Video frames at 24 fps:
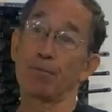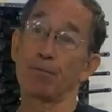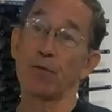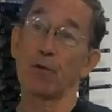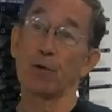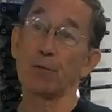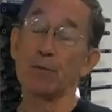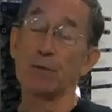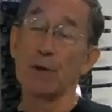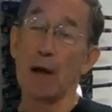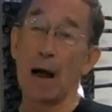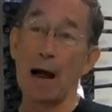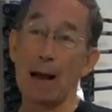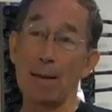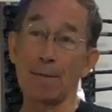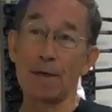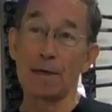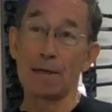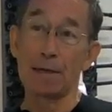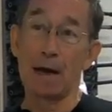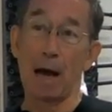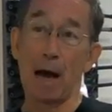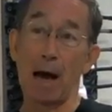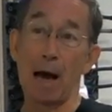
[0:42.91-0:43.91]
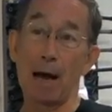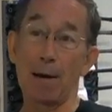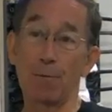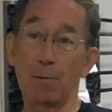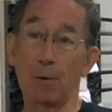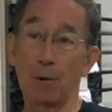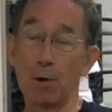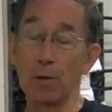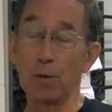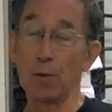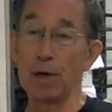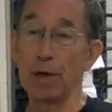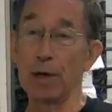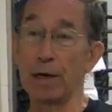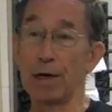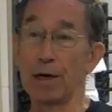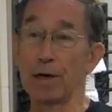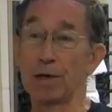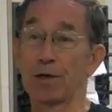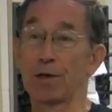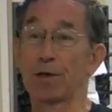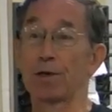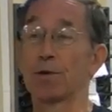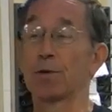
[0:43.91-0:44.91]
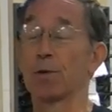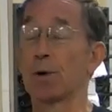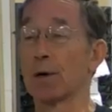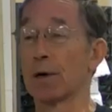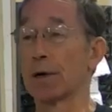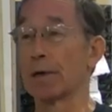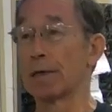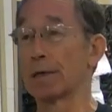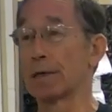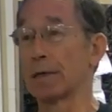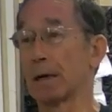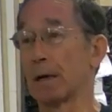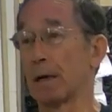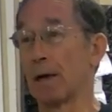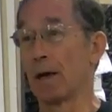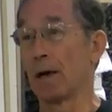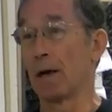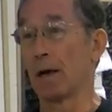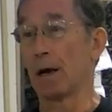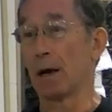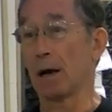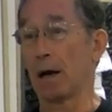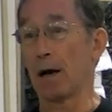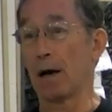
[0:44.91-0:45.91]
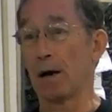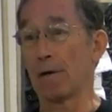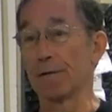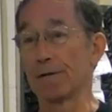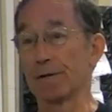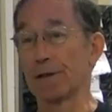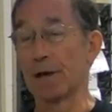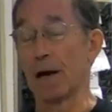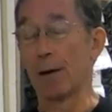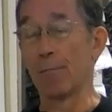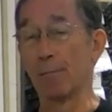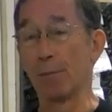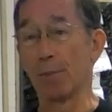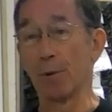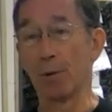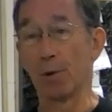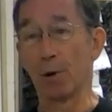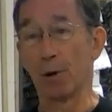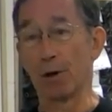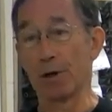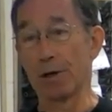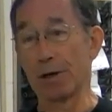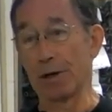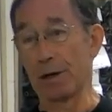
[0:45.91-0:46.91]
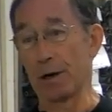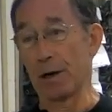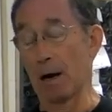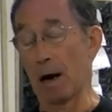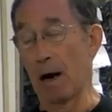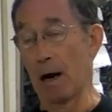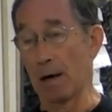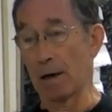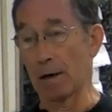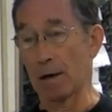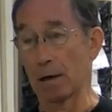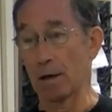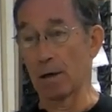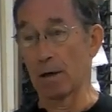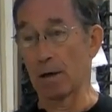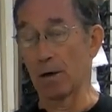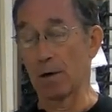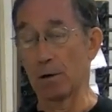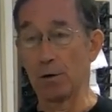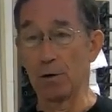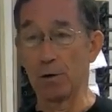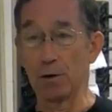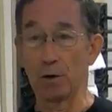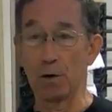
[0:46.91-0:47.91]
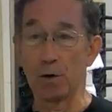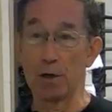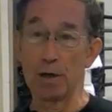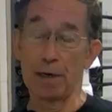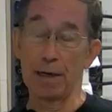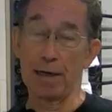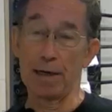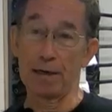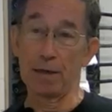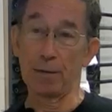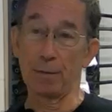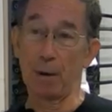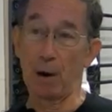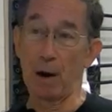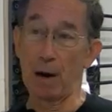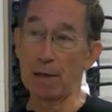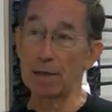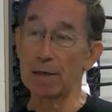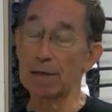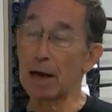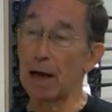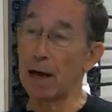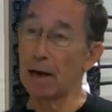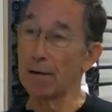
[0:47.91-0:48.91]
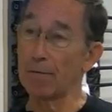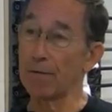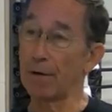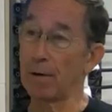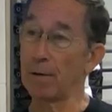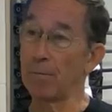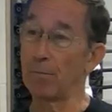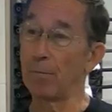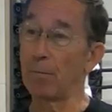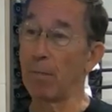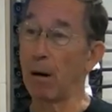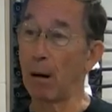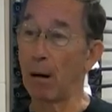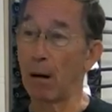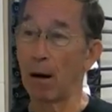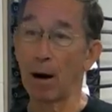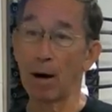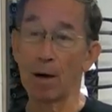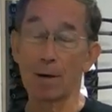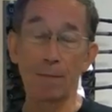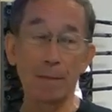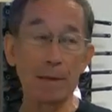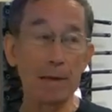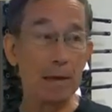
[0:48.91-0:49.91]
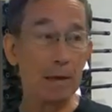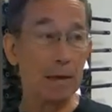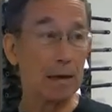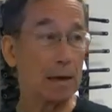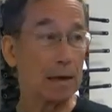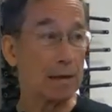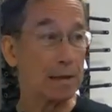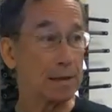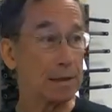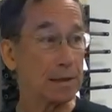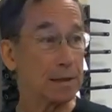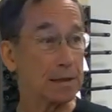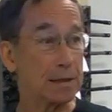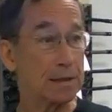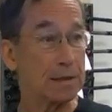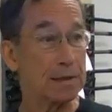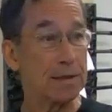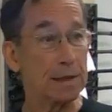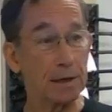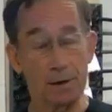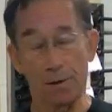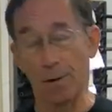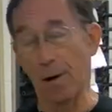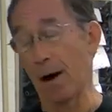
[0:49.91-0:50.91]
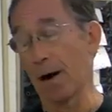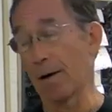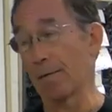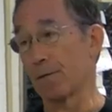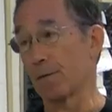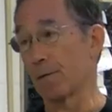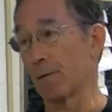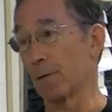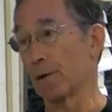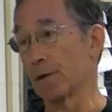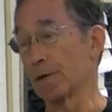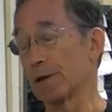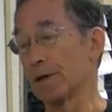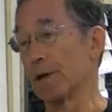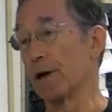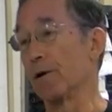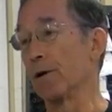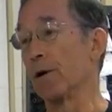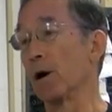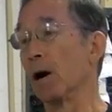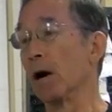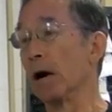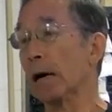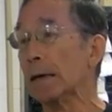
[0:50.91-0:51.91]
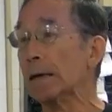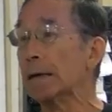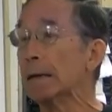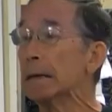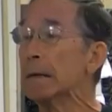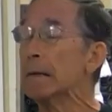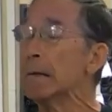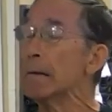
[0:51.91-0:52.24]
from time to time, we would hear stories of some poor deer hunter who couldn't hit the broadside of a barn because his deer rifle was no good.